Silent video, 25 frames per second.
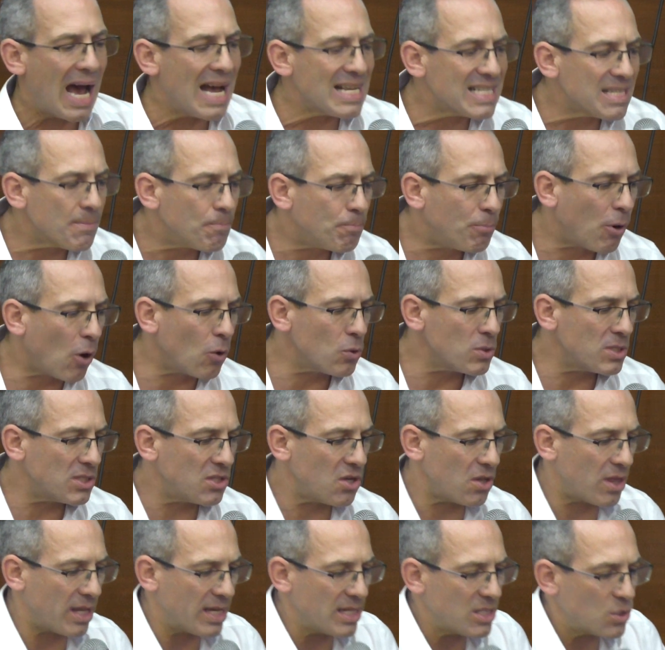As opposed
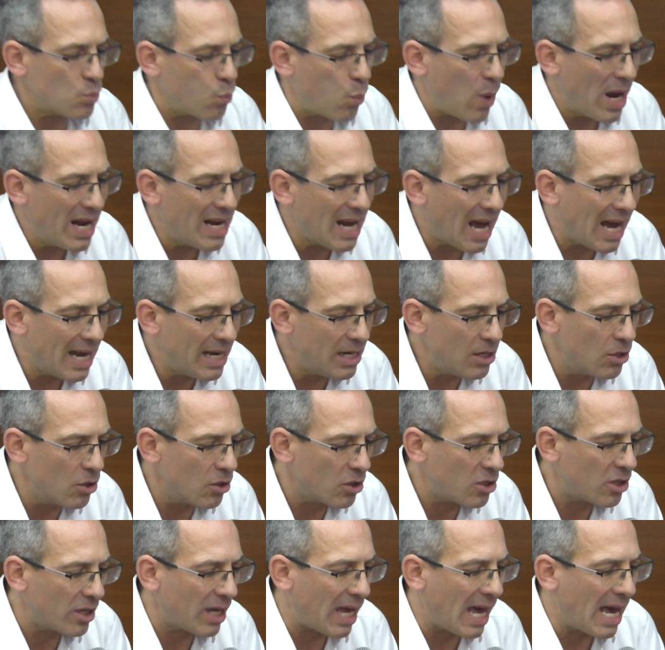to this, when I
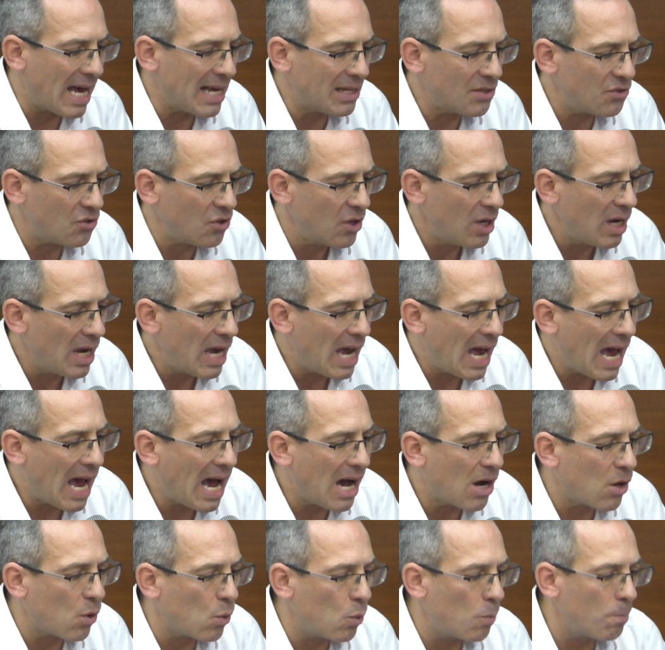look at
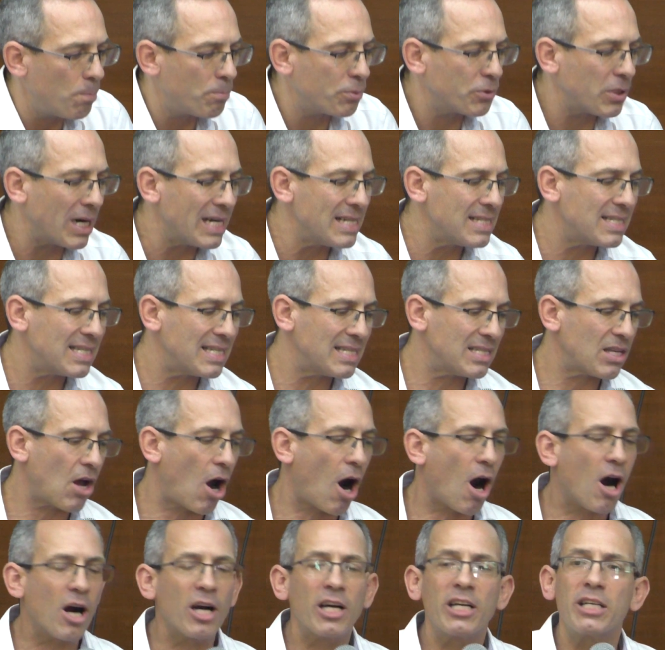how prices
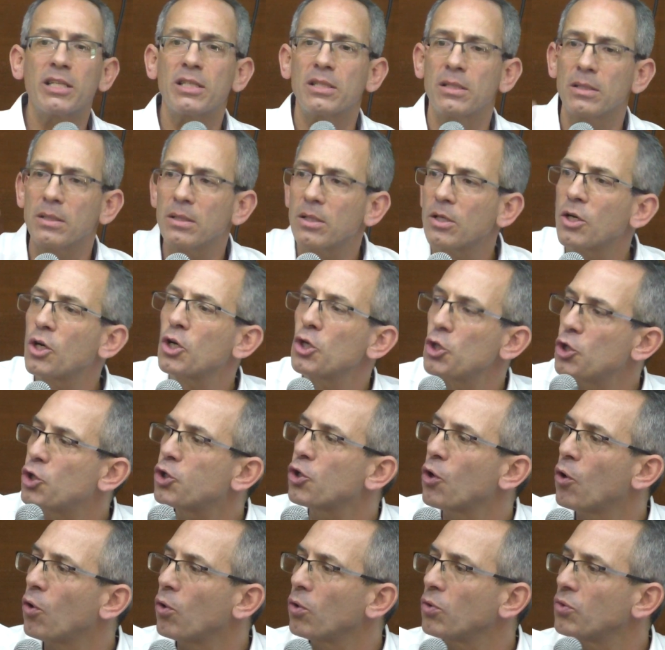are
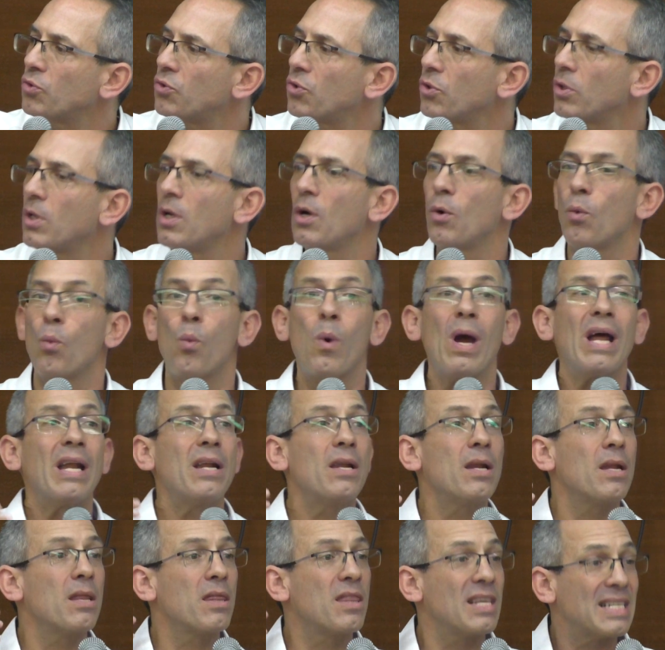controlled
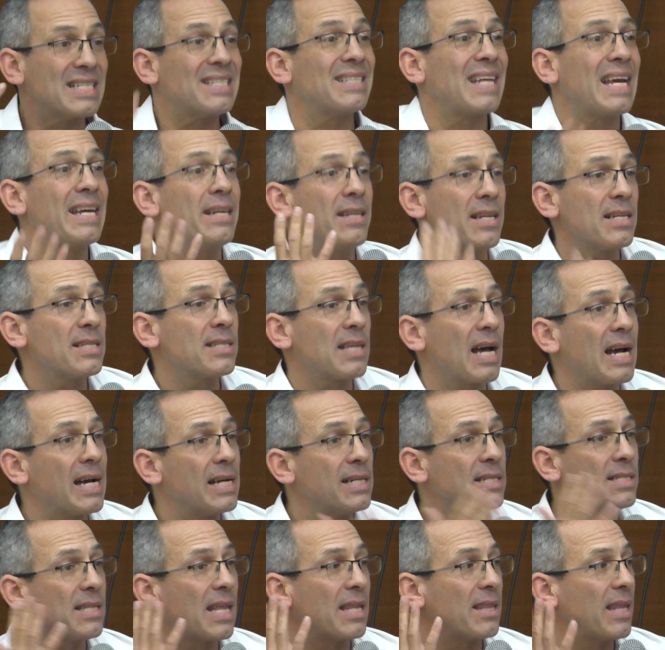when the state
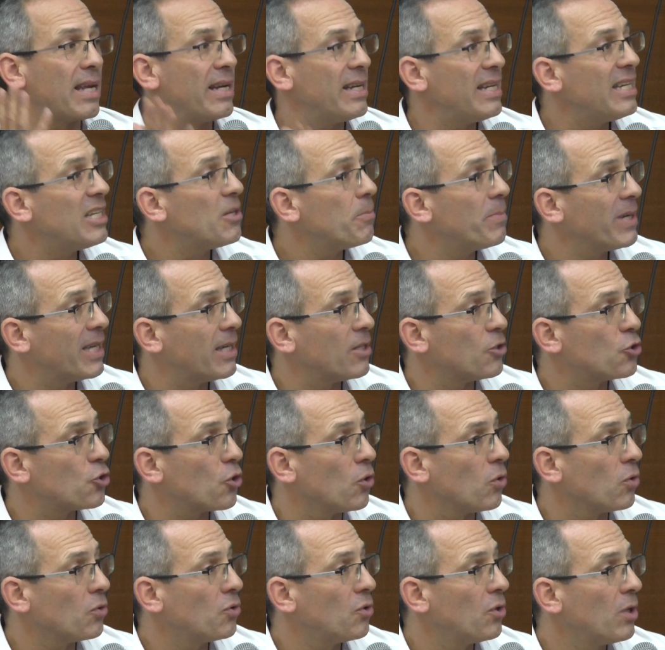decides that they need to be
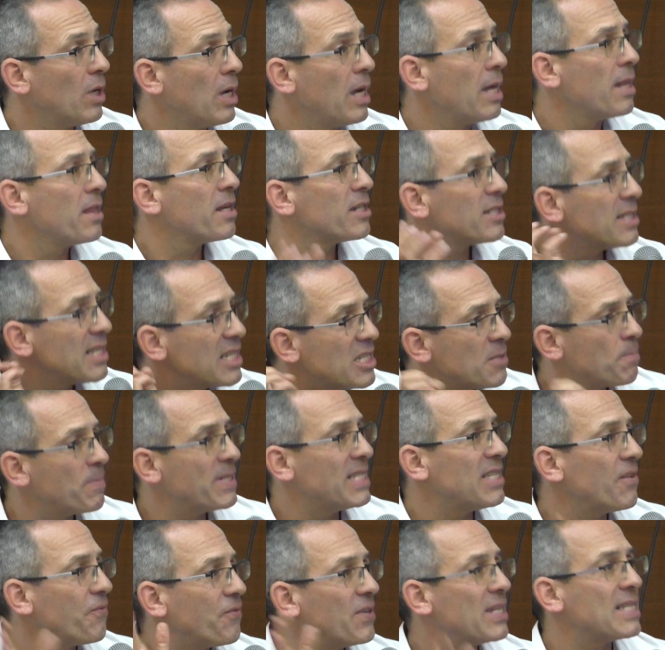controlled, there's a
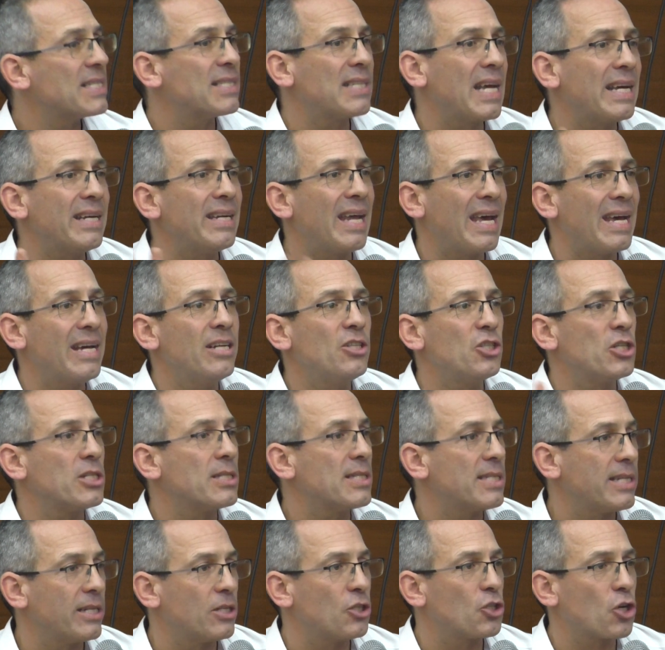specific state
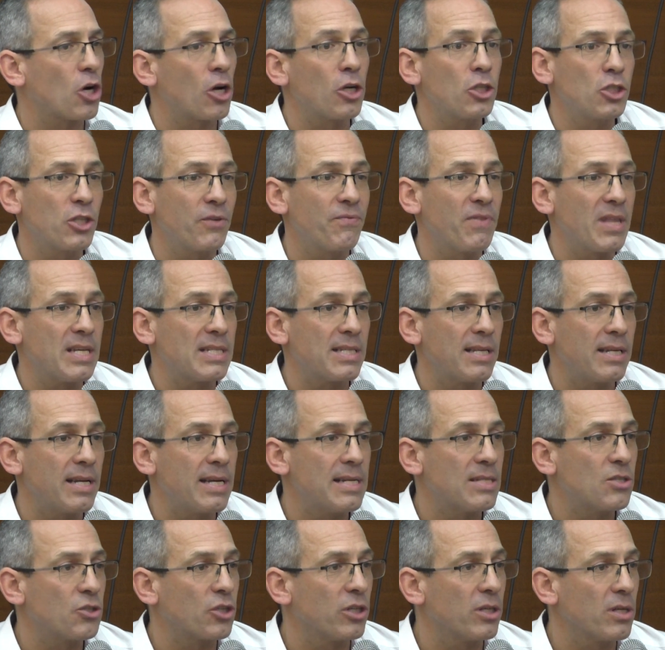agency in charge of this in
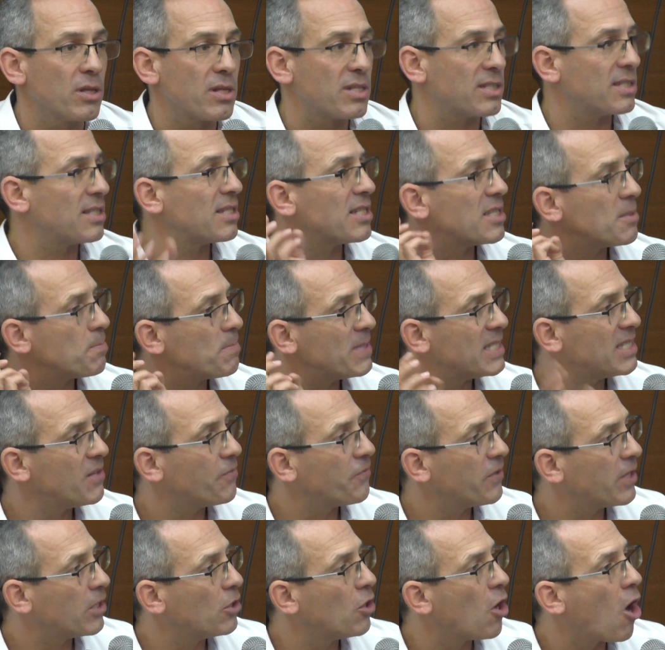Israel. There's a
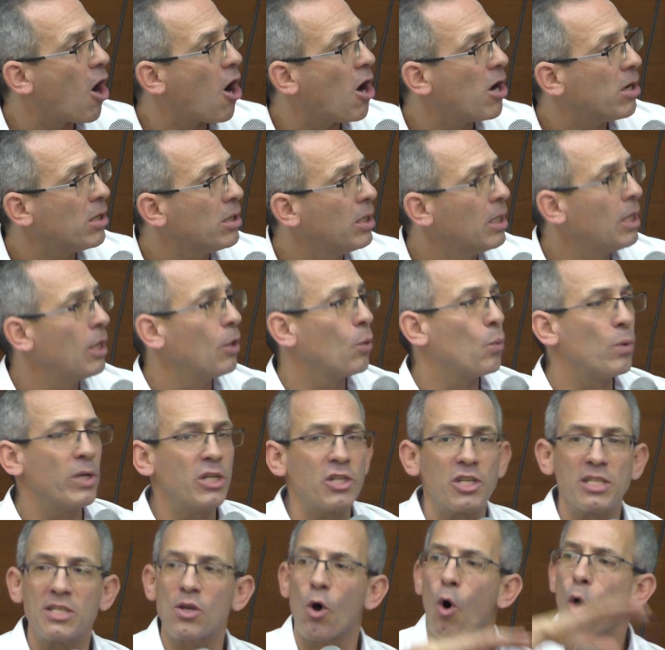specific law,
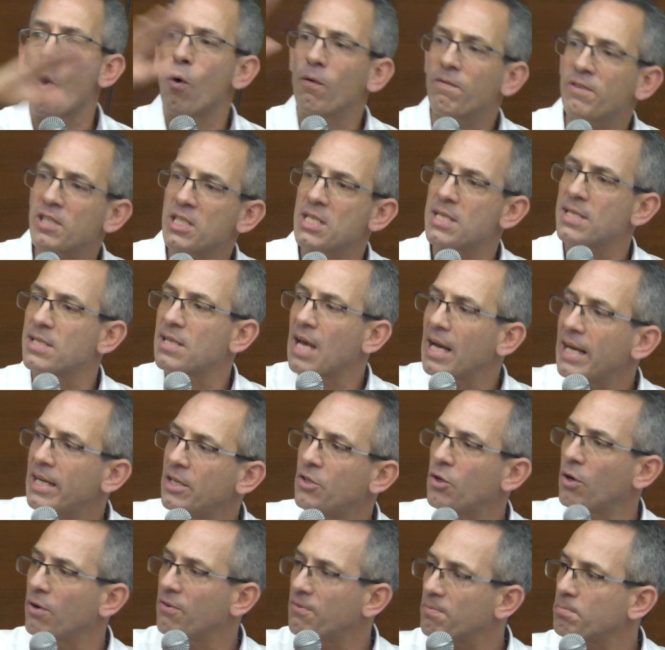which is
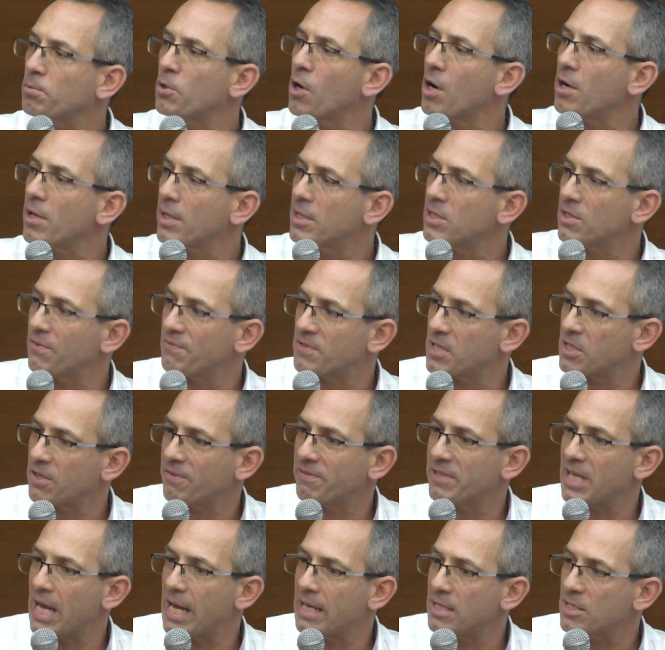oversight of products
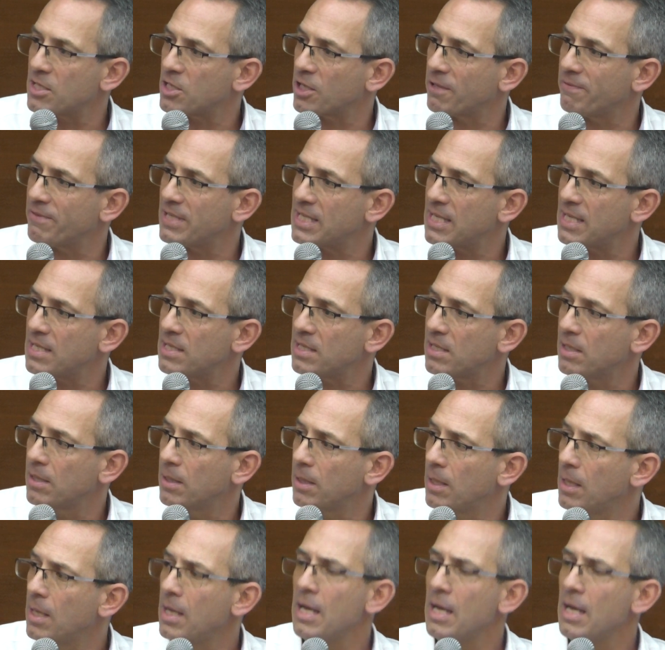and services.